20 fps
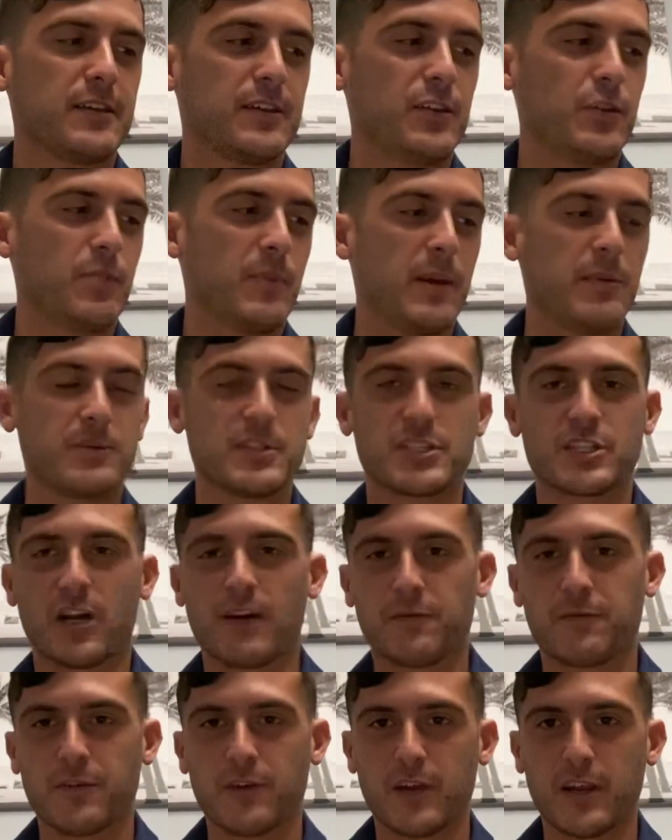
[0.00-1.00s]
You're maybe
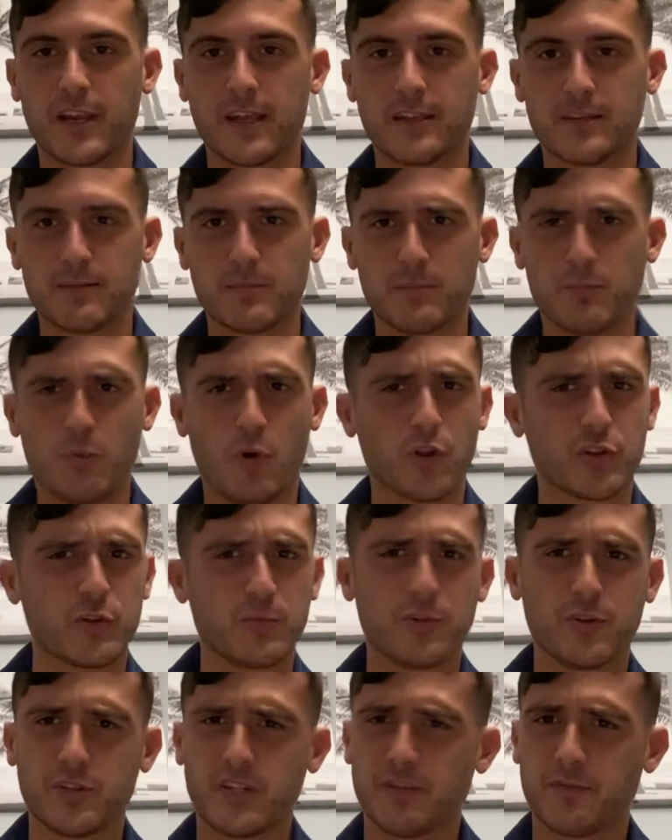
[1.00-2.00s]
suffering in
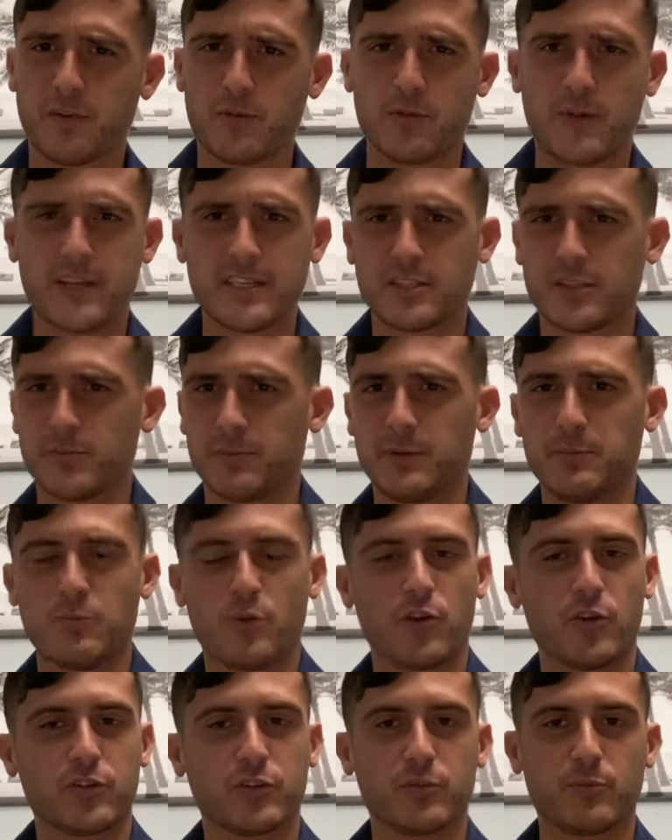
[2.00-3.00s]
multiple different ways. It could be
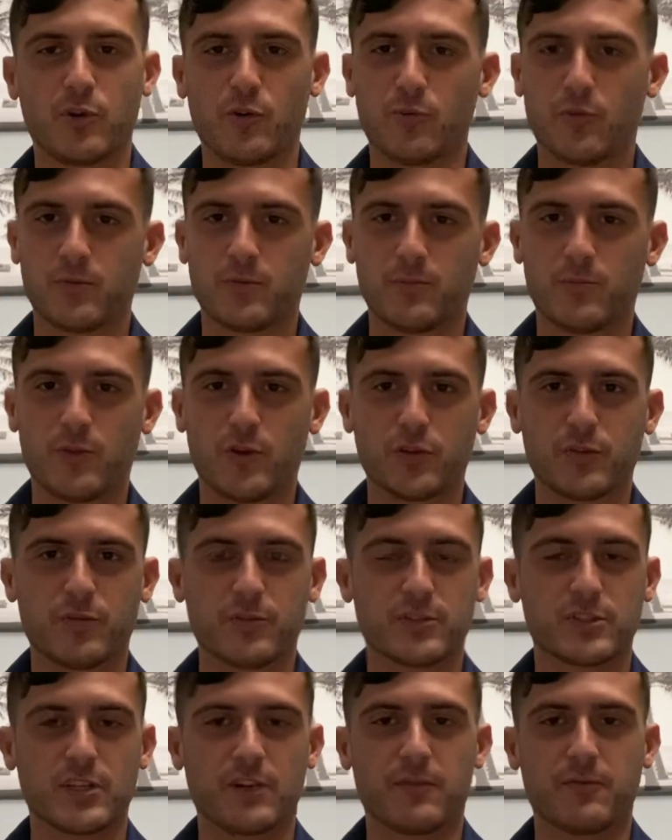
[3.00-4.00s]

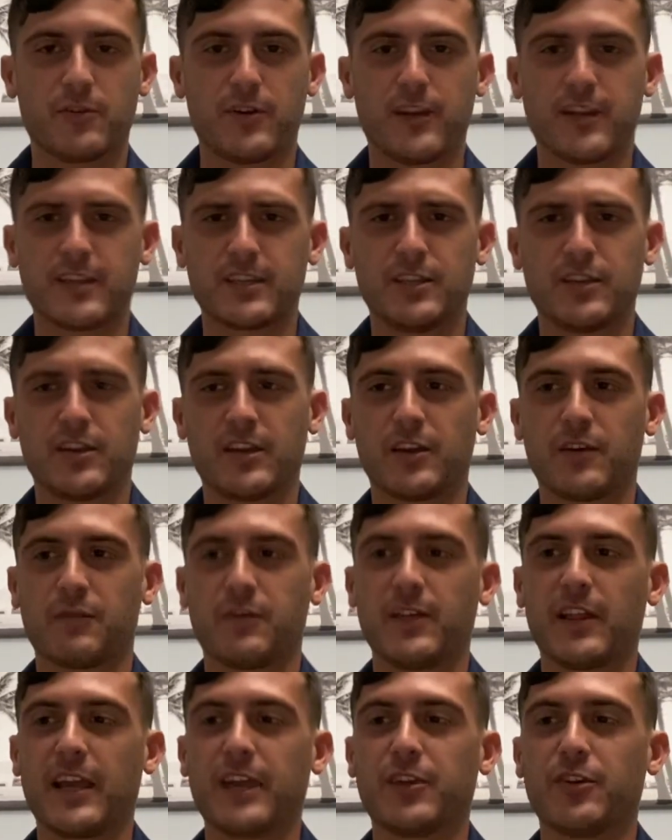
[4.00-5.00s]
multiple suffering. It could
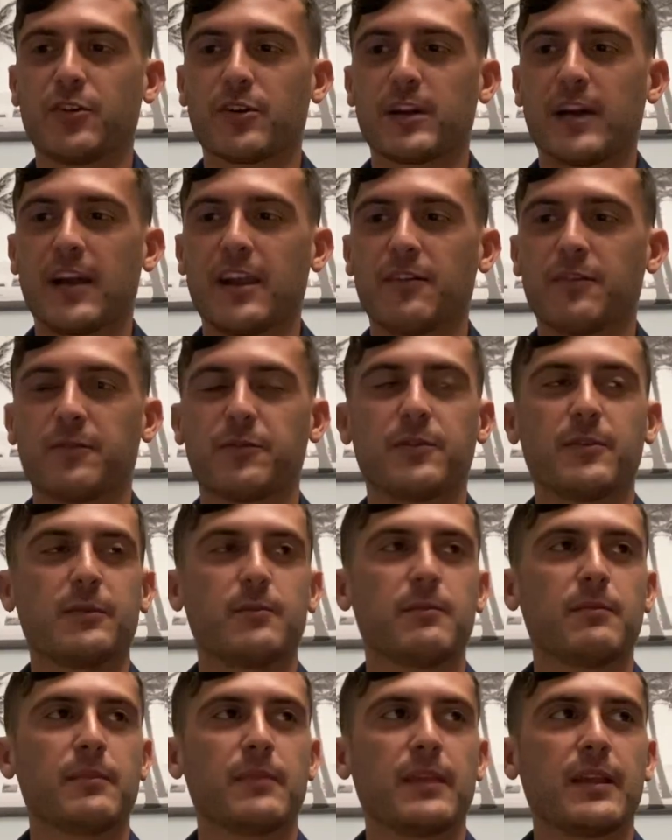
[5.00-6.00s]
feel like you're kind of
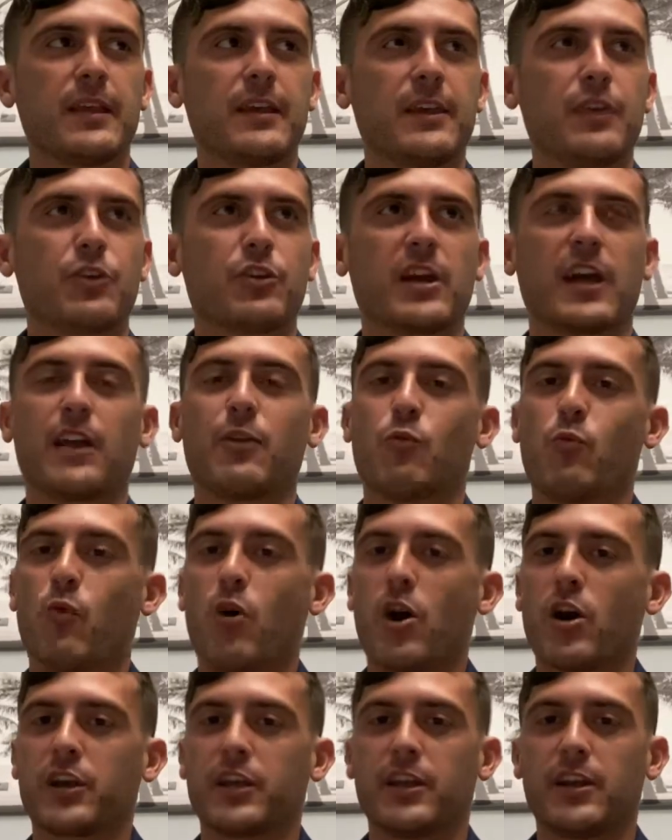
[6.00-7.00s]

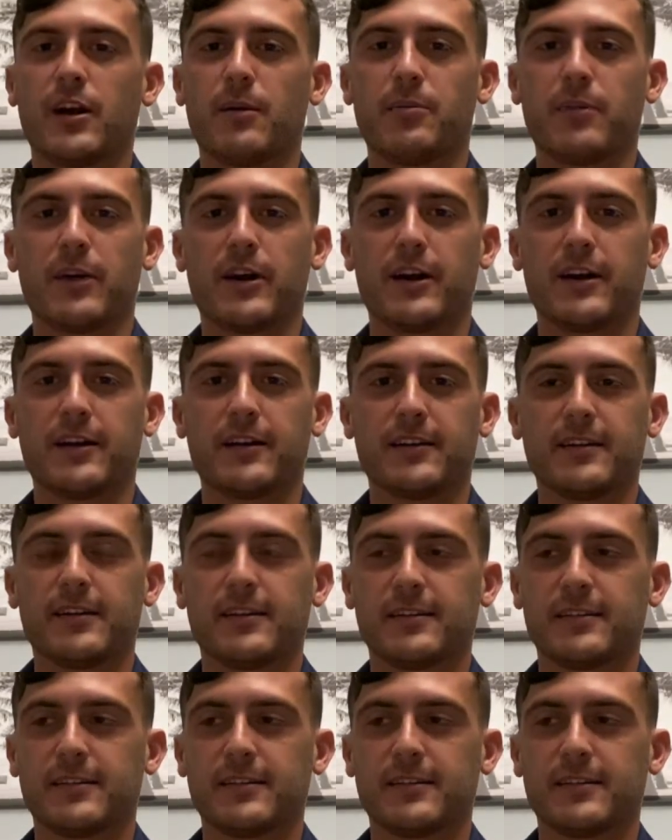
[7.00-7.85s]
walking up a